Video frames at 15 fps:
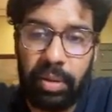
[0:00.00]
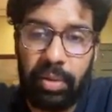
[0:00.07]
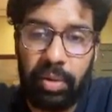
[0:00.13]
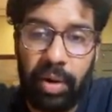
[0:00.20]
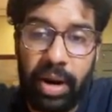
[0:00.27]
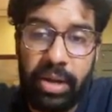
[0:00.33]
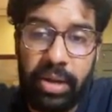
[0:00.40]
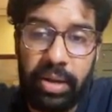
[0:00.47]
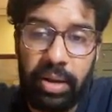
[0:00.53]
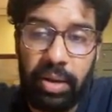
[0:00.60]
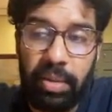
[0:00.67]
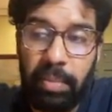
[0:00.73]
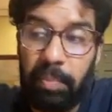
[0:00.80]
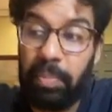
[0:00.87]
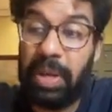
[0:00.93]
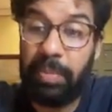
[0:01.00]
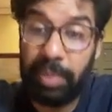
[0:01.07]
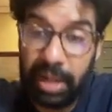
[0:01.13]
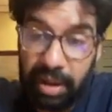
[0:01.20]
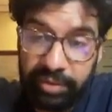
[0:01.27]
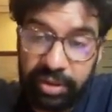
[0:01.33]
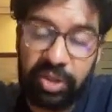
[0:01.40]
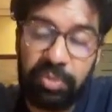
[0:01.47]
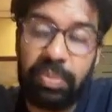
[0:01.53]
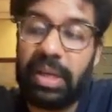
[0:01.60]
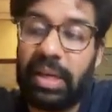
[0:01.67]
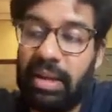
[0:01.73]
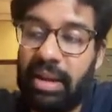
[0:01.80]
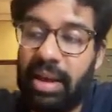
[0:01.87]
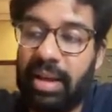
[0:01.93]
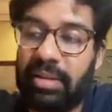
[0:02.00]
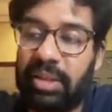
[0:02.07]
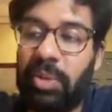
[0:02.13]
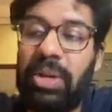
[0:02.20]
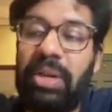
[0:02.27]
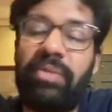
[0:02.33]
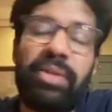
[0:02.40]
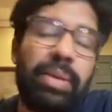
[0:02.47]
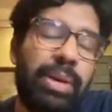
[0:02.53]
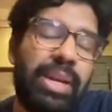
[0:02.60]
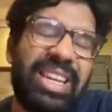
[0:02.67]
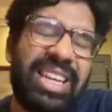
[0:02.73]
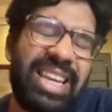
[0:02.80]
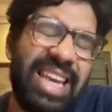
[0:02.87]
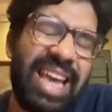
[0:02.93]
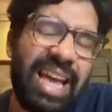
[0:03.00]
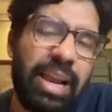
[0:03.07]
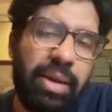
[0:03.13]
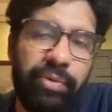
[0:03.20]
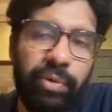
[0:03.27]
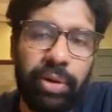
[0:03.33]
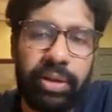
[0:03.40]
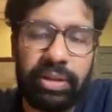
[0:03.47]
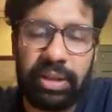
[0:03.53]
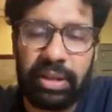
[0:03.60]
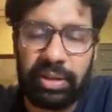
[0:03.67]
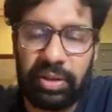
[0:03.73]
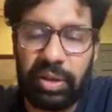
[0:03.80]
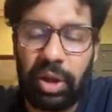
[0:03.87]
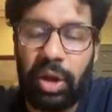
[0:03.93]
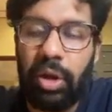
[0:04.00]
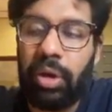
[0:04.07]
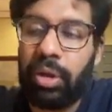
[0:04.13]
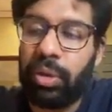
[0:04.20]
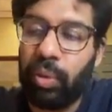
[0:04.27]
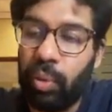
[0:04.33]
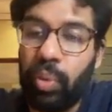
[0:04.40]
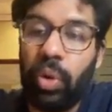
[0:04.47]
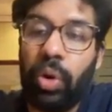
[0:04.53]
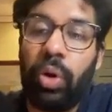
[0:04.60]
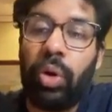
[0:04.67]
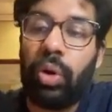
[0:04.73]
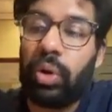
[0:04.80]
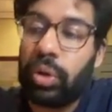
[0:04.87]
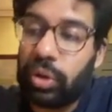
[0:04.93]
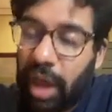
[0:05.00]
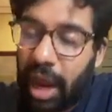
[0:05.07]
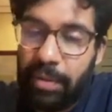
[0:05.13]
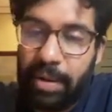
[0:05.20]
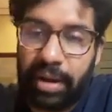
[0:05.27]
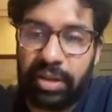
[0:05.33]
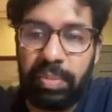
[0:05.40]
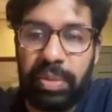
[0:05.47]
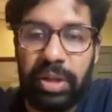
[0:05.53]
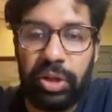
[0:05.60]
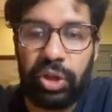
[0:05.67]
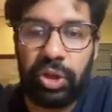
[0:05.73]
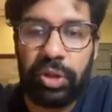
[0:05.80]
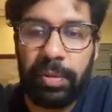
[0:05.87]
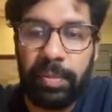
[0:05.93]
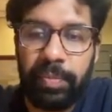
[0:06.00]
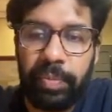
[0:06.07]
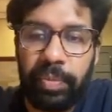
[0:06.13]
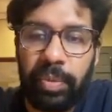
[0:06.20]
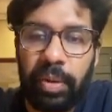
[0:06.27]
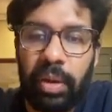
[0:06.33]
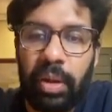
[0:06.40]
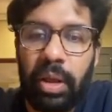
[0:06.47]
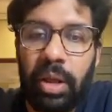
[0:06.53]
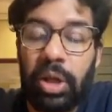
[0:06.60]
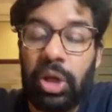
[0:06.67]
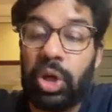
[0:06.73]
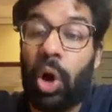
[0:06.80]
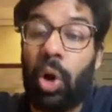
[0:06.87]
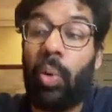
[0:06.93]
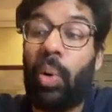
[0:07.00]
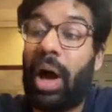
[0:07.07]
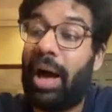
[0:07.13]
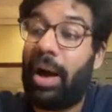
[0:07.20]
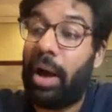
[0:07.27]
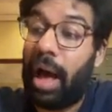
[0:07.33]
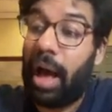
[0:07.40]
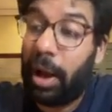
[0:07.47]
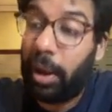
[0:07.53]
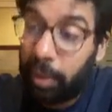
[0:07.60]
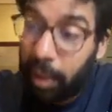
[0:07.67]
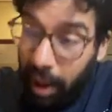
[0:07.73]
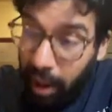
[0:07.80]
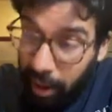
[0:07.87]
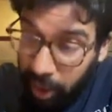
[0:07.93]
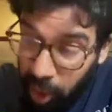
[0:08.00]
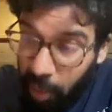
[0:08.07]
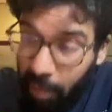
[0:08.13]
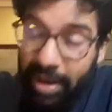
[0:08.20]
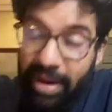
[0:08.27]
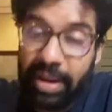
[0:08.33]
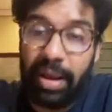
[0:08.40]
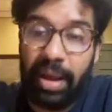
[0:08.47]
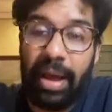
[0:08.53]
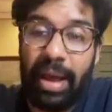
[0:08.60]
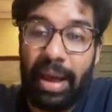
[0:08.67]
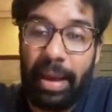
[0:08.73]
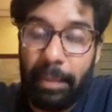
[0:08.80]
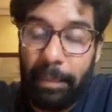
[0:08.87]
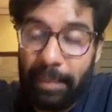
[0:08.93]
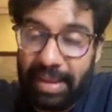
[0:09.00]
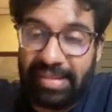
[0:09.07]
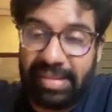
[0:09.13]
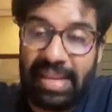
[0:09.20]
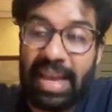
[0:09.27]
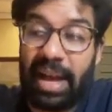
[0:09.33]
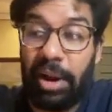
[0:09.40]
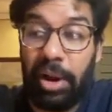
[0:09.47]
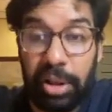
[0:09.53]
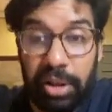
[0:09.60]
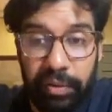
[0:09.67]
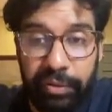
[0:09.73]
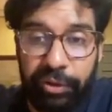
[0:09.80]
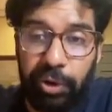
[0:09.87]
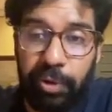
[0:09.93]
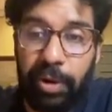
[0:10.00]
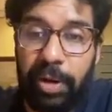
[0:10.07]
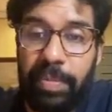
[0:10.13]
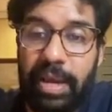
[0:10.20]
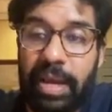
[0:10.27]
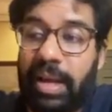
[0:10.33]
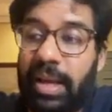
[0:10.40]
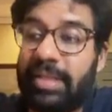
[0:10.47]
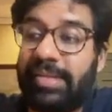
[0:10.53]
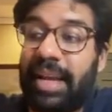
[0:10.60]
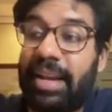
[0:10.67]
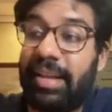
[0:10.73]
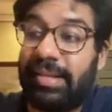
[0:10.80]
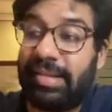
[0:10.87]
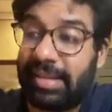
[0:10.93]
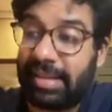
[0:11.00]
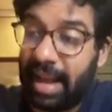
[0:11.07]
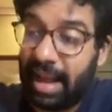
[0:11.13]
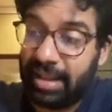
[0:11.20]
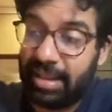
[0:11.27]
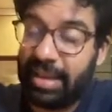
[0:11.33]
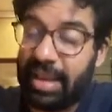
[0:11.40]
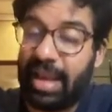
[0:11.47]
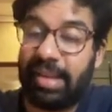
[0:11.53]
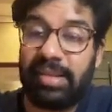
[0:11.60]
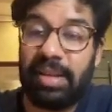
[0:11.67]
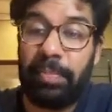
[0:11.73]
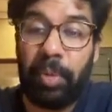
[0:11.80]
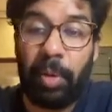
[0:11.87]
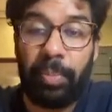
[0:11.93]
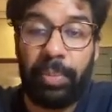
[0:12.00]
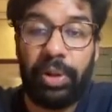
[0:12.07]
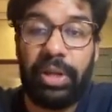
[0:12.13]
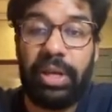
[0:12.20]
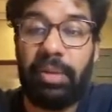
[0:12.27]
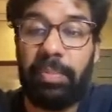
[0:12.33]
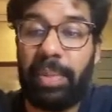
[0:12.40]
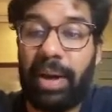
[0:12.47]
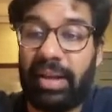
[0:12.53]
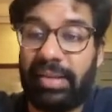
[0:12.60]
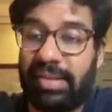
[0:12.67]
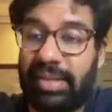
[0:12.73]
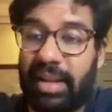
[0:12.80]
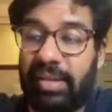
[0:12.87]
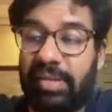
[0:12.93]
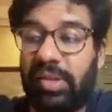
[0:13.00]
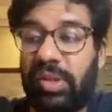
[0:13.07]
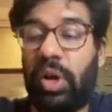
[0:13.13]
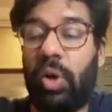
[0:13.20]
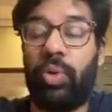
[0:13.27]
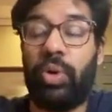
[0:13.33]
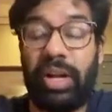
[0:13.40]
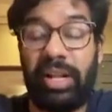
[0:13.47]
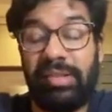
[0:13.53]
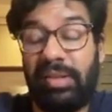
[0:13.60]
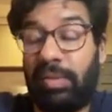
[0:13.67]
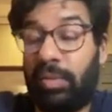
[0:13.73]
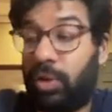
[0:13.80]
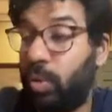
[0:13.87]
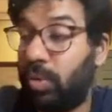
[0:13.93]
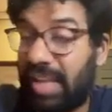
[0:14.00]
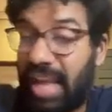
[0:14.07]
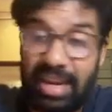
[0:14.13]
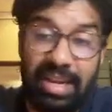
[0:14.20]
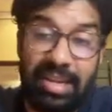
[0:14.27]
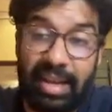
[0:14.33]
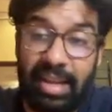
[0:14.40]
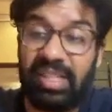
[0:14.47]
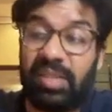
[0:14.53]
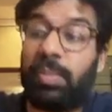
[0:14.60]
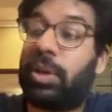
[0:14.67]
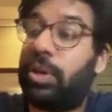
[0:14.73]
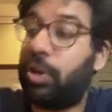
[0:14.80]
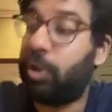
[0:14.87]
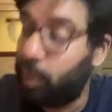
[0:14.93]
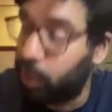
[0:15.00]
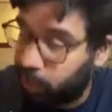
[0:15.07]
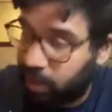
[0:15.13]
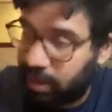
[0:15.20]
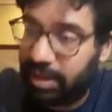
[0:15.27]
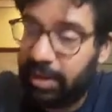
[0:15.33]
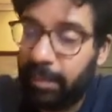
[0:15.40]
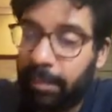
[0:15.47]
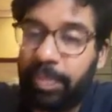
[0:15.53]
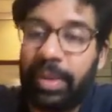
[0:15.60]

right? People have to speak in the essay. We need to hear their voices through direct speech. Now, a common mistake a lot of children make is that they start the essay properly in past tense. Now, you can choose any tense, but usually